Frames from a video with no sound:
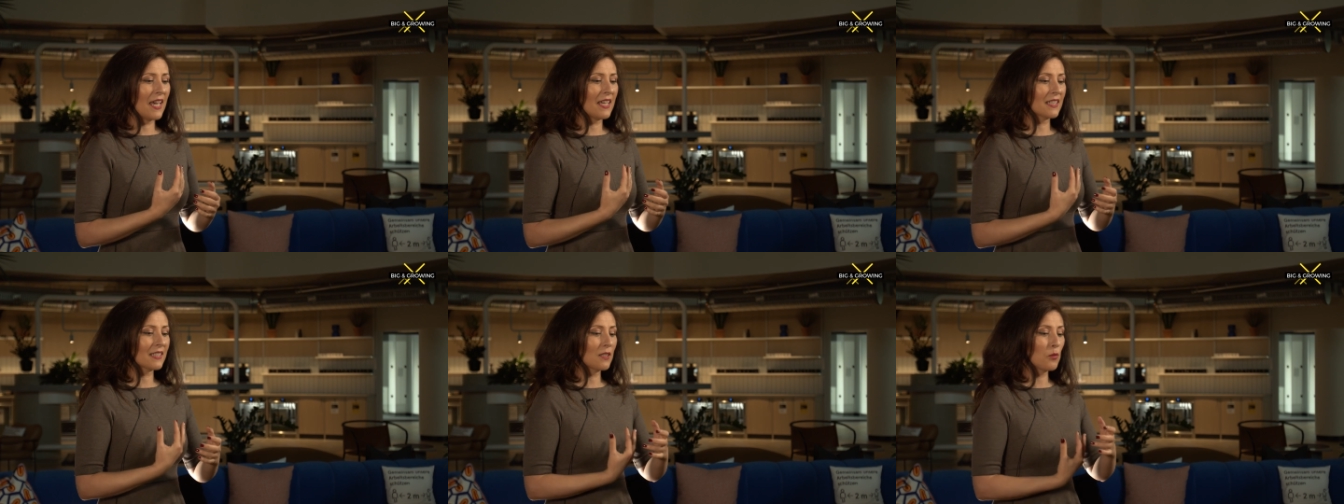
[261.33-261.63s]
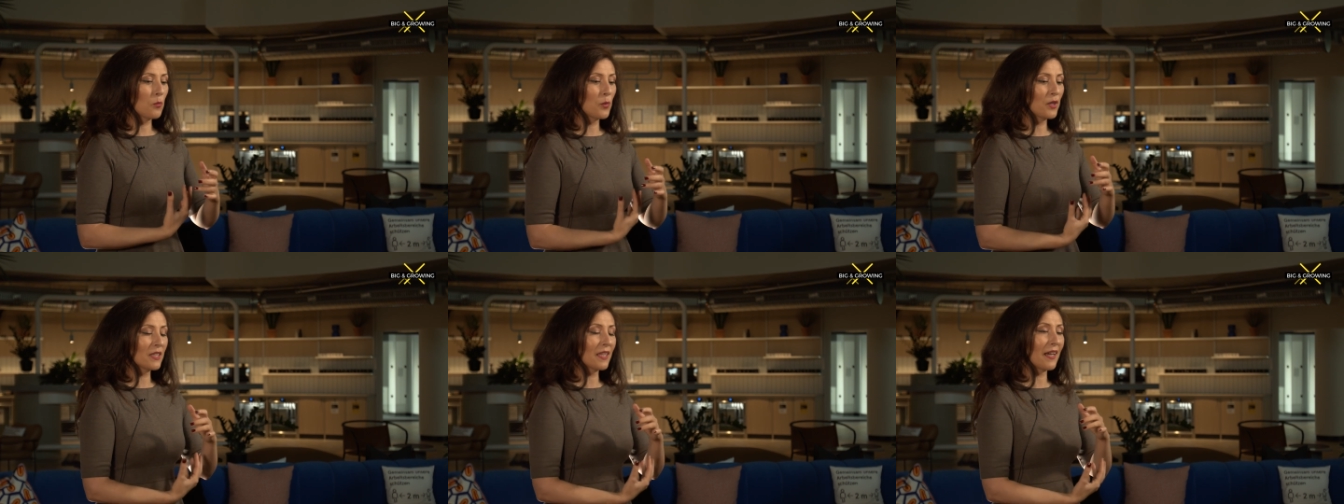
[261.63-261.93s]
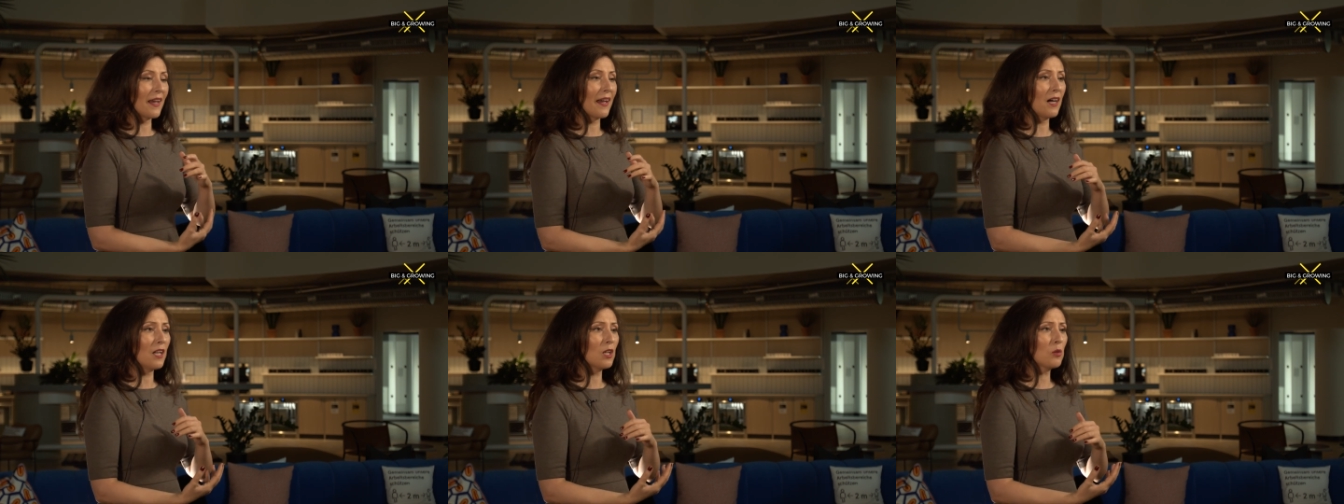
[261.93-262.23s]
and will
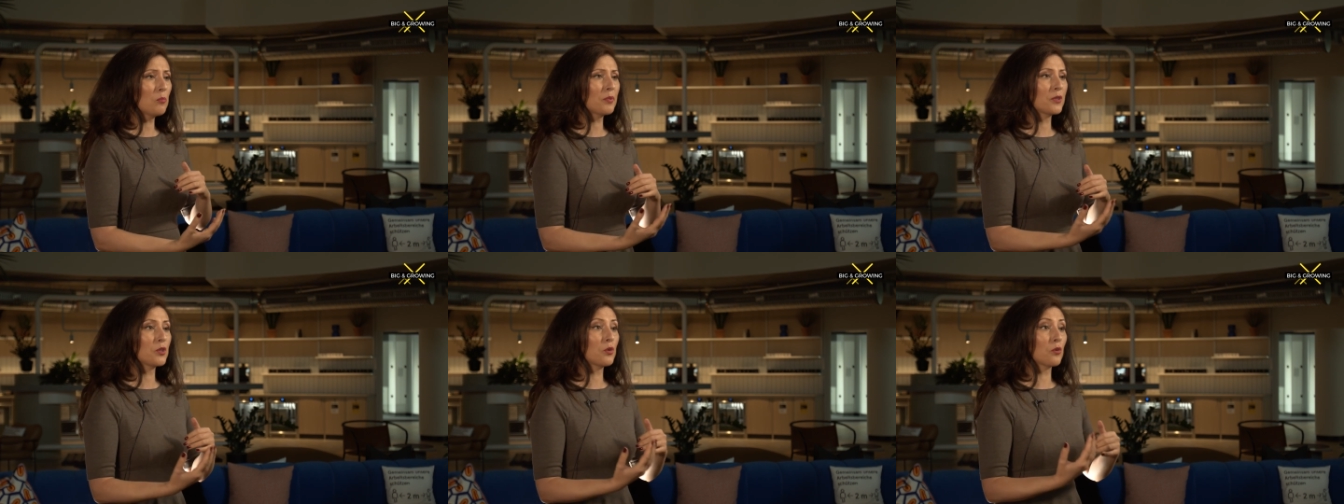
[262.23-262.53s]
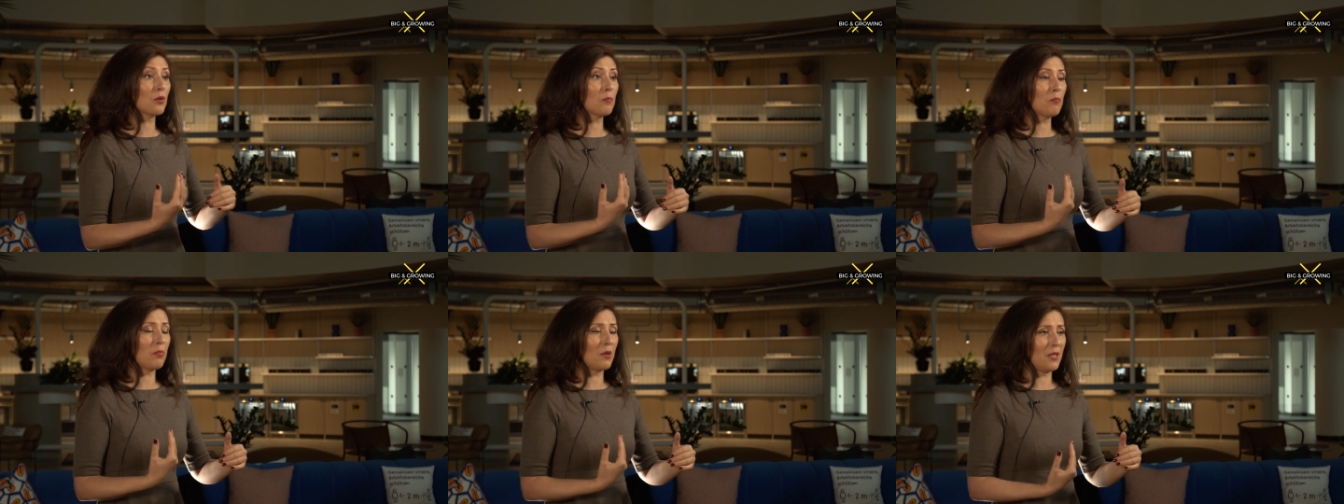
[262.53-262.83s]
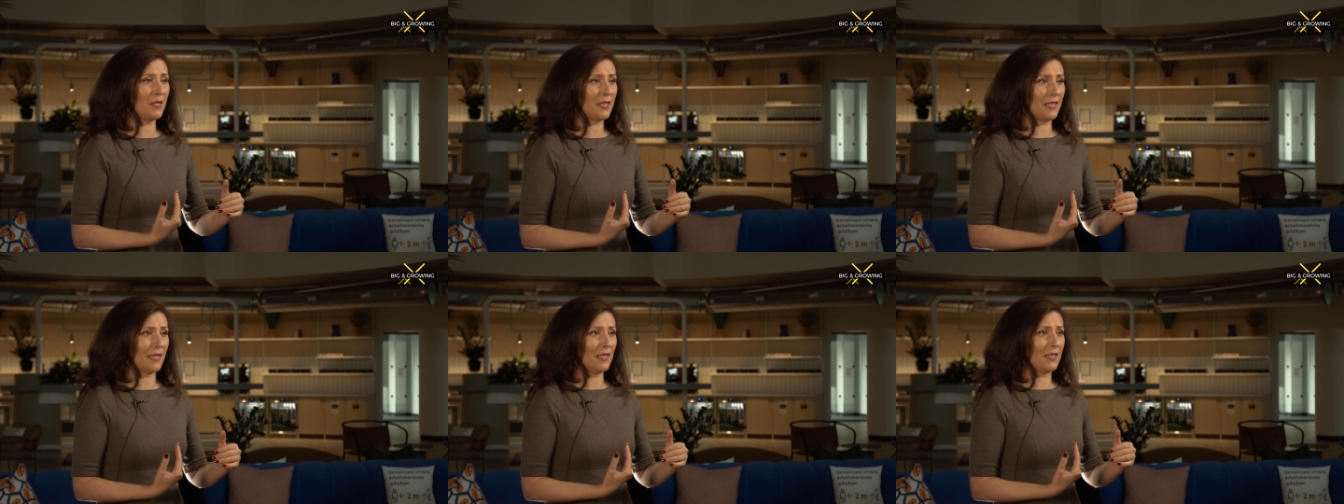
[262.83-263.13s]
help your
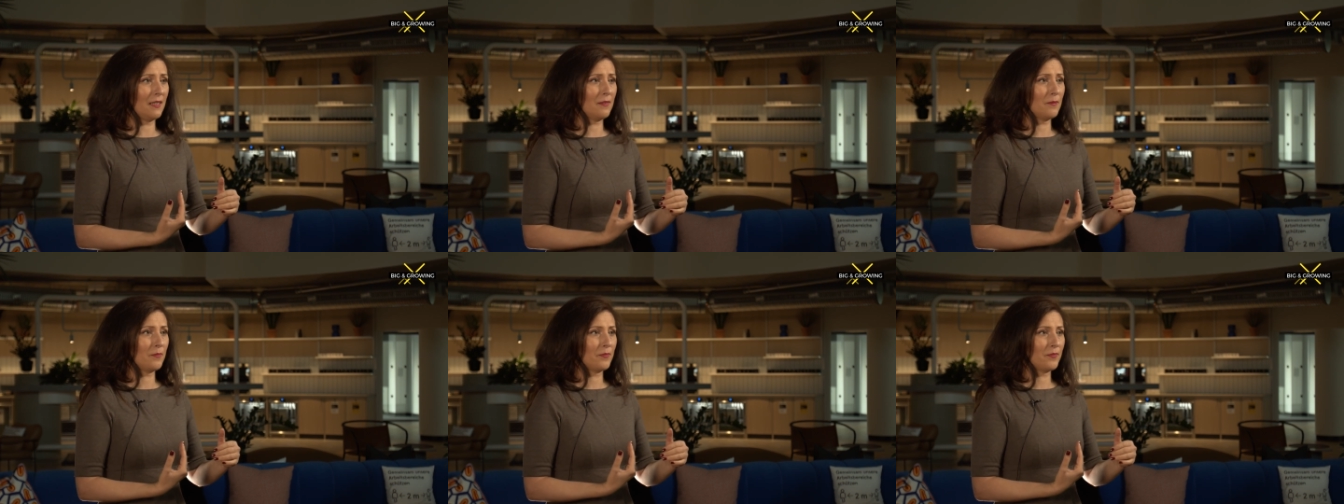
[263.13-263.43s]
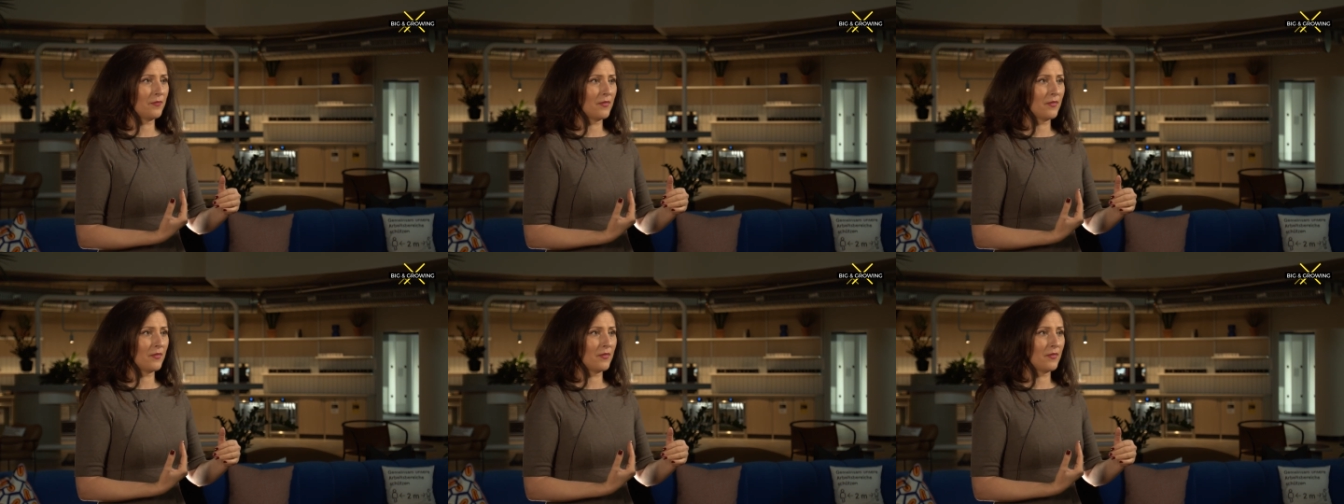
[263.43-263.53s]
body